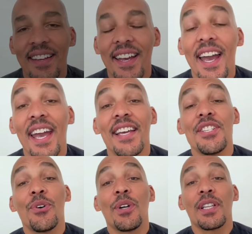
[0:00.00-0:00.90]
Hey,
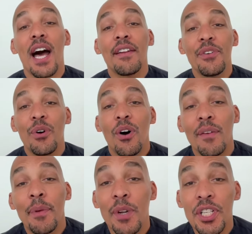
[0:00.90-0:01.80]
so a lot of you all
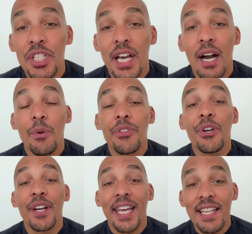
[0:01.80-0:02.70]
have been reaching out with
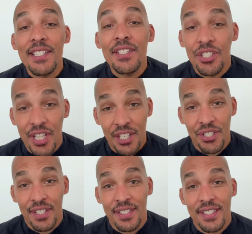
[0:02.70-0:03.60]
your guest
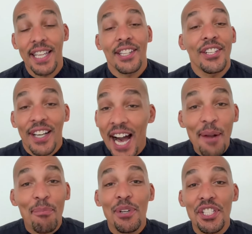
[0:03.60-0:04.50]
suggestions. And look, I
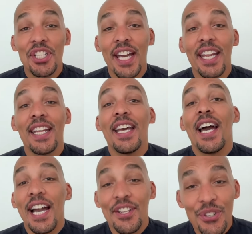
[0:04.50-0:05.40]
appreciate it.
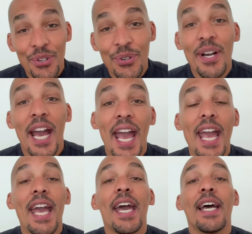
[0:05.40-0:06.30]
I do.
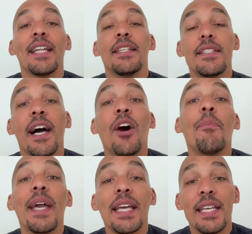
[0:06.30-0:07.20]
And to
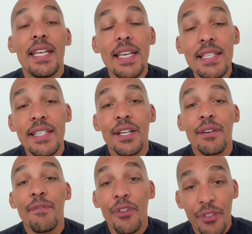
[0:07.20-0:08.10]
help make it
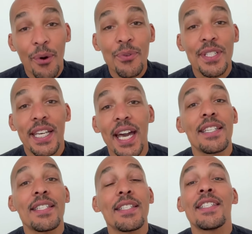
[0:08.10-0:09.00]
easier for those
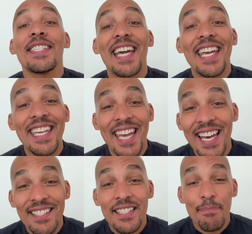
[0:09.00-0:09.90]
guests to say
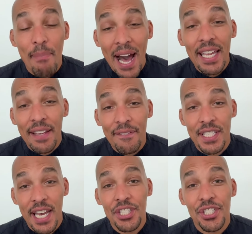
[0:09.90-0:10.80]
yes to my
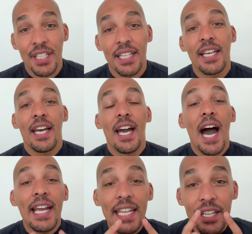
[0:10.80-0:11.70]
invitation,
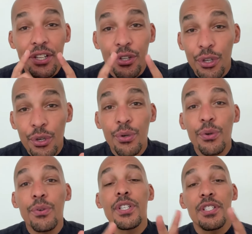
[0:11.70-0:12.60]
I need you
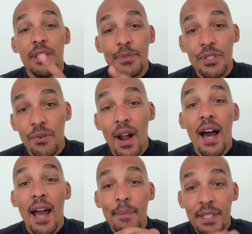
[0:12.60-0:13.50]
to
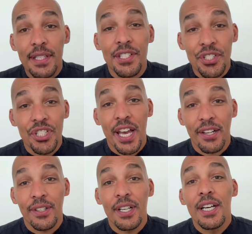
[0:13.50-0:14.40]
subscribe to this
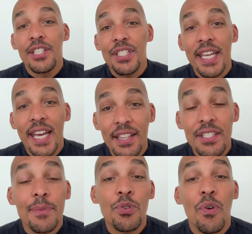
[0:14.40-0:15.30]
channel. Just hit the
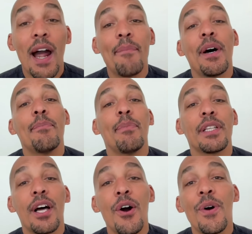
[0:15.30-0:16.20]
subscribe button
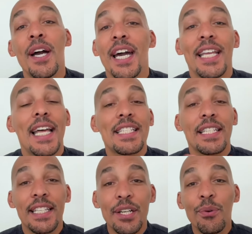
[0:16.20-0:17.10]
below. And that's
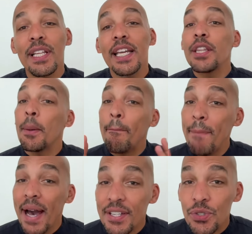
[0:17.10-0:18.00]
literally the
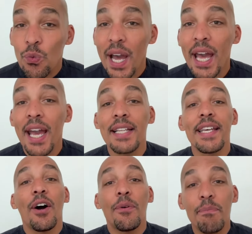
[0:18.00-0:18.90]
best way
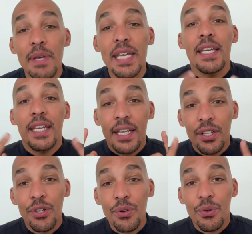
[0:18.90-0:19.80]
to help me get
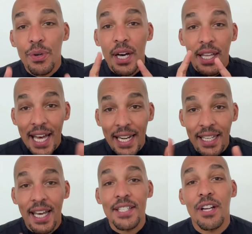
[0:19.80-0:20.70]
you
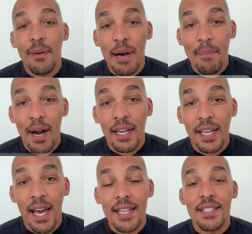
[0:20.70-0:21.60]
that guest on my
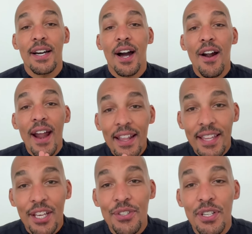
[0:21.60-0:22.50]
podcast. All right.
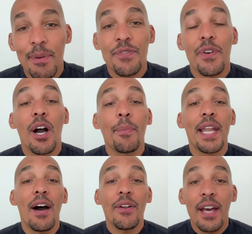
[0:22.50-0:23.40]
Thank you so much for helping
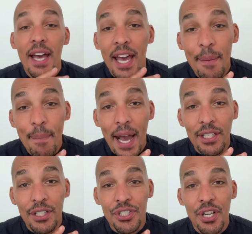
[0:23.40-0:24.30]
out, and back
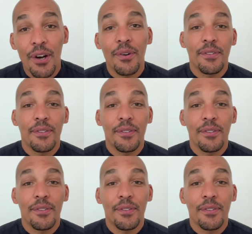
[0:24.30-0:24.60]
to the show.